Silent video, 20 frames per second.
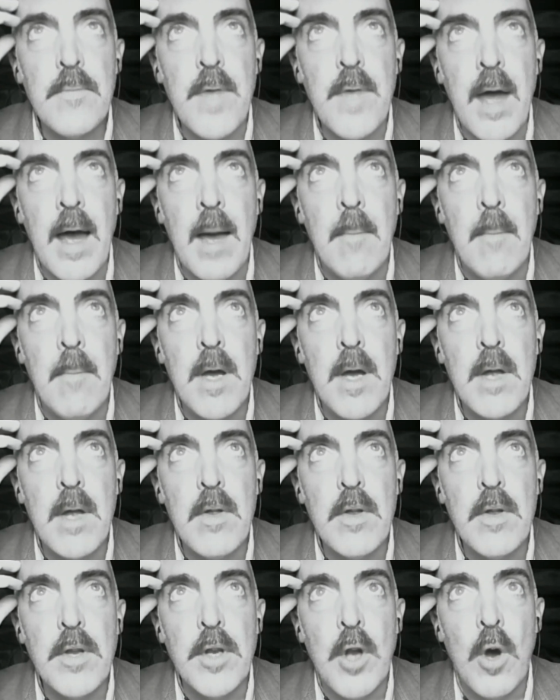
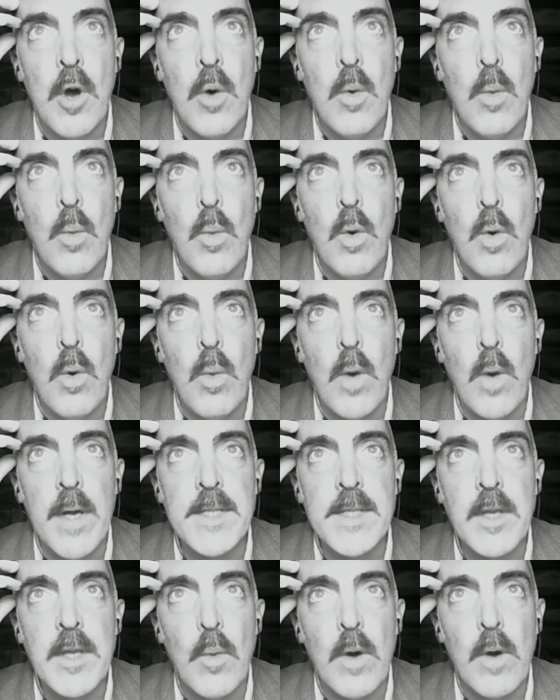you know, what
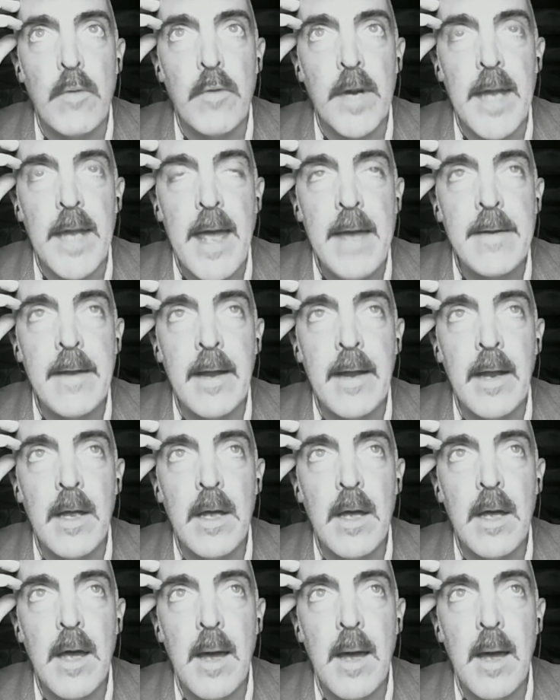is it we're forgetting?